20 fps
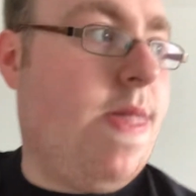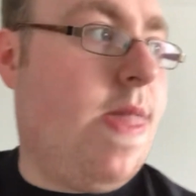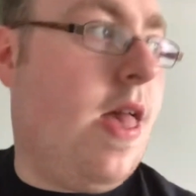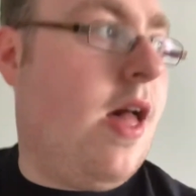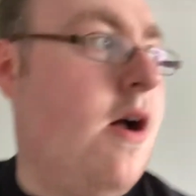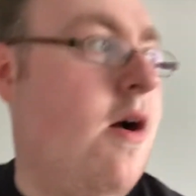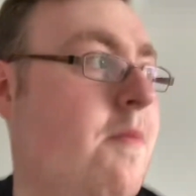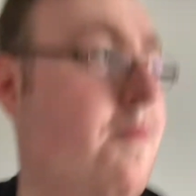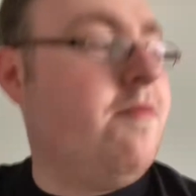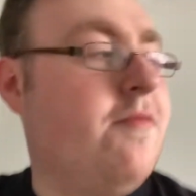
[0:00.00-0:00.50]

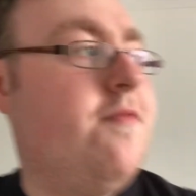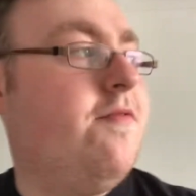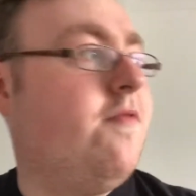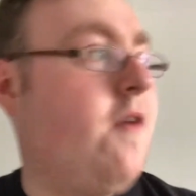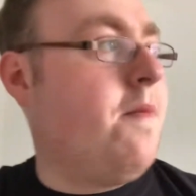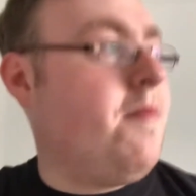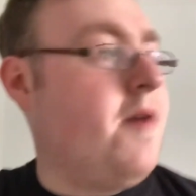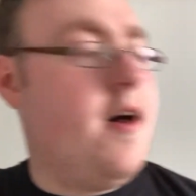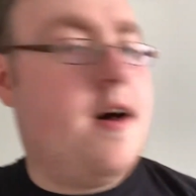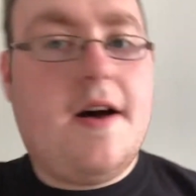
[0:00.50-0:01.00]

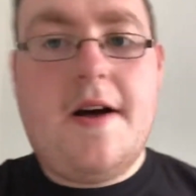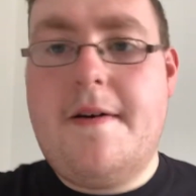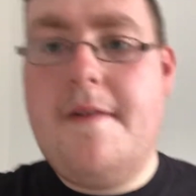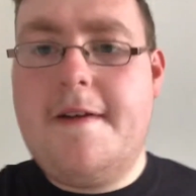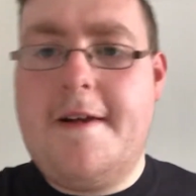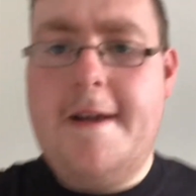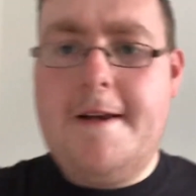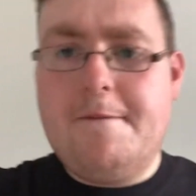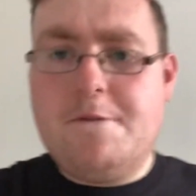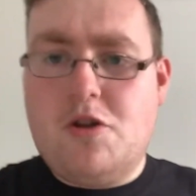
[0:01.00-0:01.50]
the
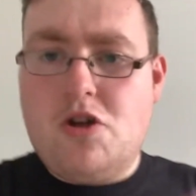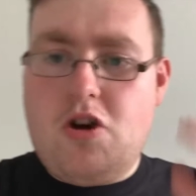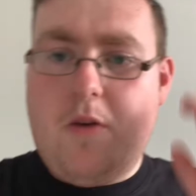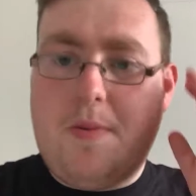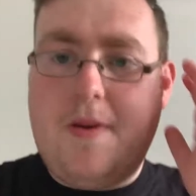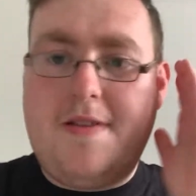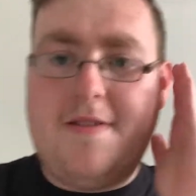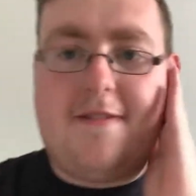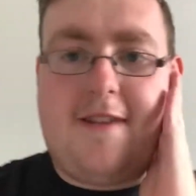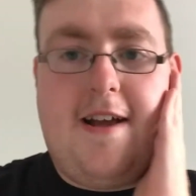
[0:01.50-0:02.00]

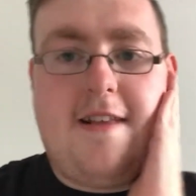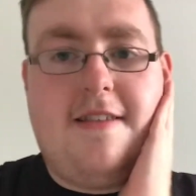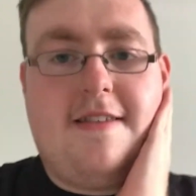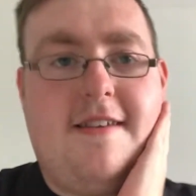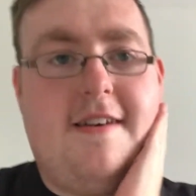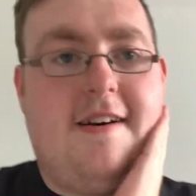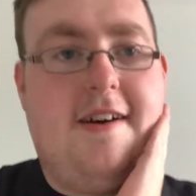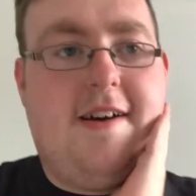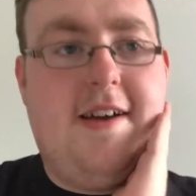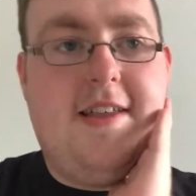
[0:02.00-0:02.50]
shopping
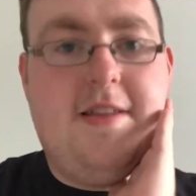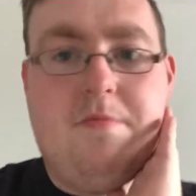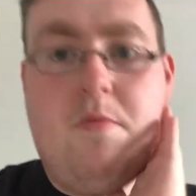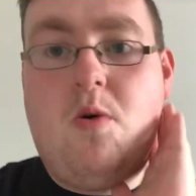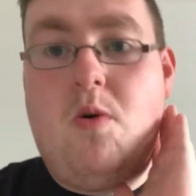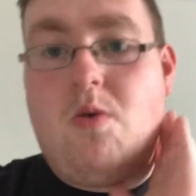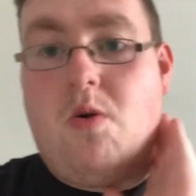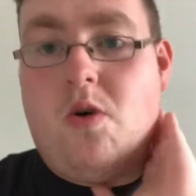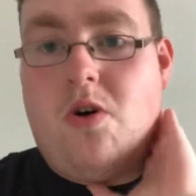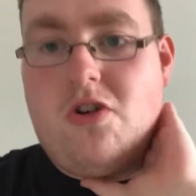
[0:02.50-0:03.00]
center in the
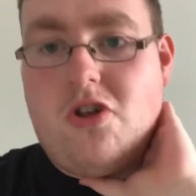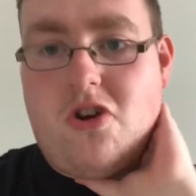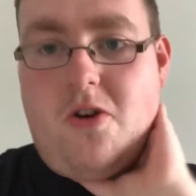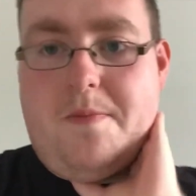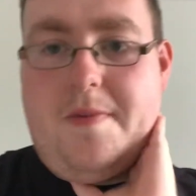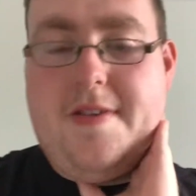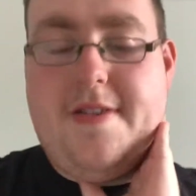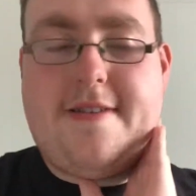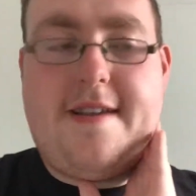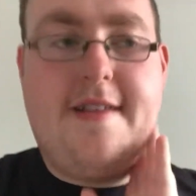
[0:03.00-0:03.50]
mall,
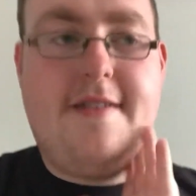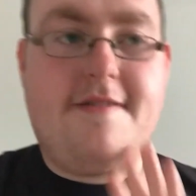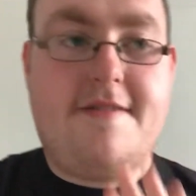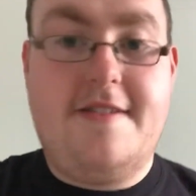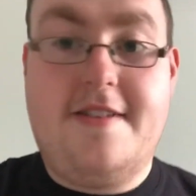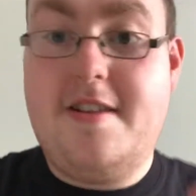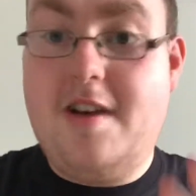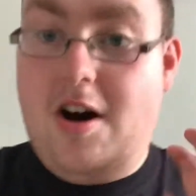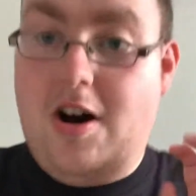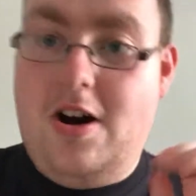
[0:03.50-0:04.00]
shopping center
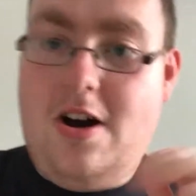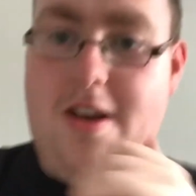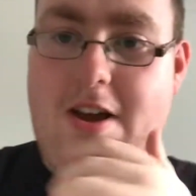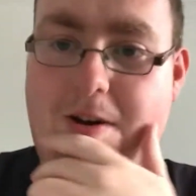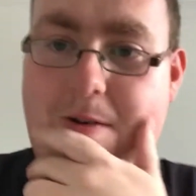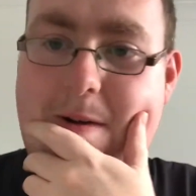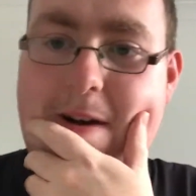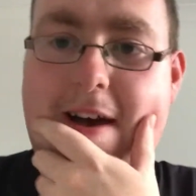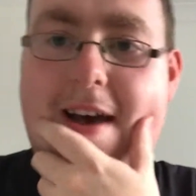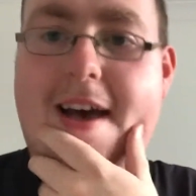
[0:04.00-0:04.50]
in
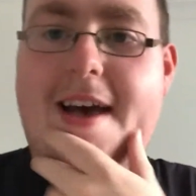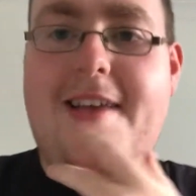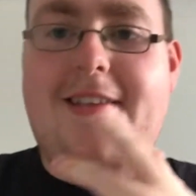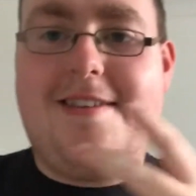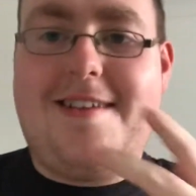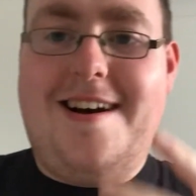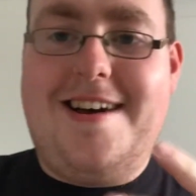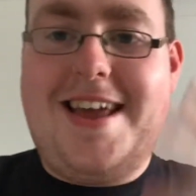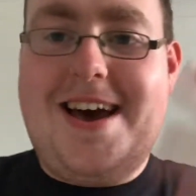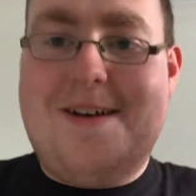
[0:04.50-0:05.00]
Harlow.
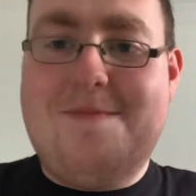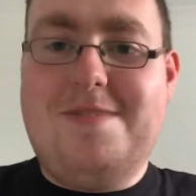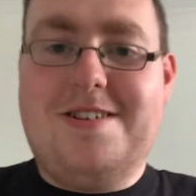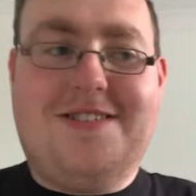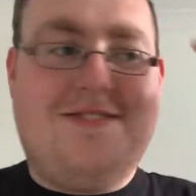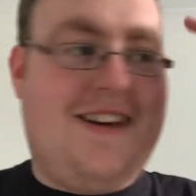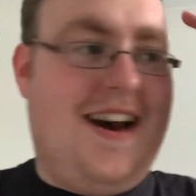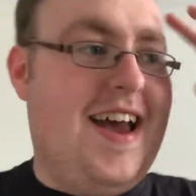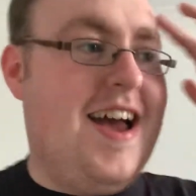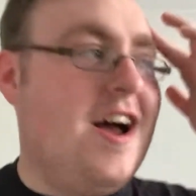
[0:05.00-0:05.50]
So that'll be
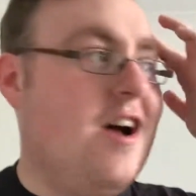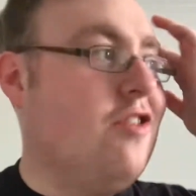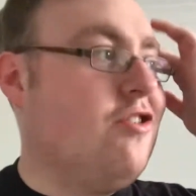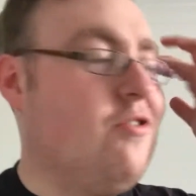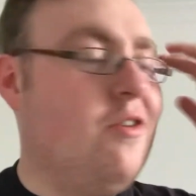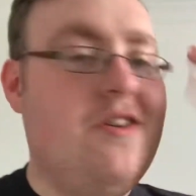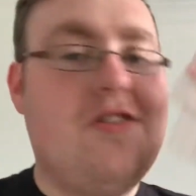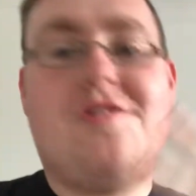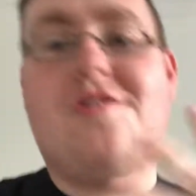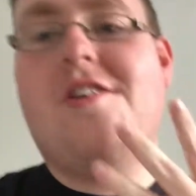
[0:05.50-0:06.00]
great.
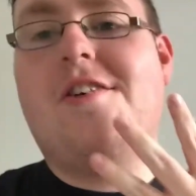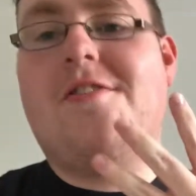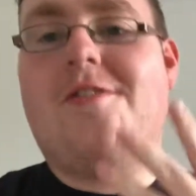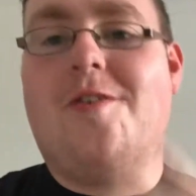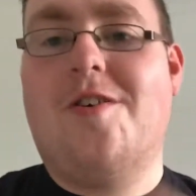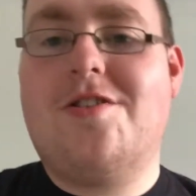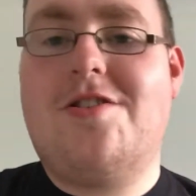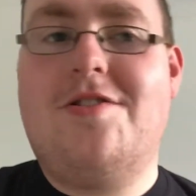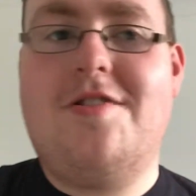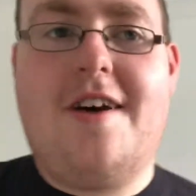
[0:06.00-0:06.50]
Toy Story
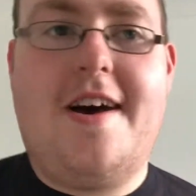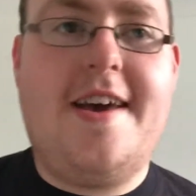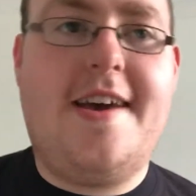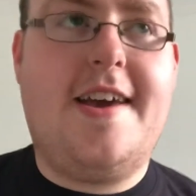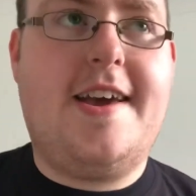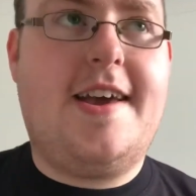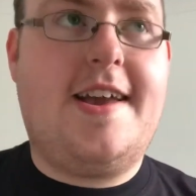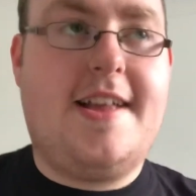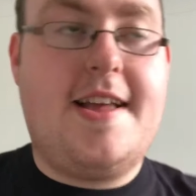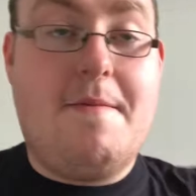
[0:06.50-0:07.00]
4
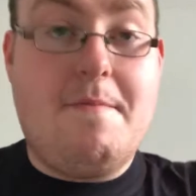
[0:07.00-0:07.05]
tonight in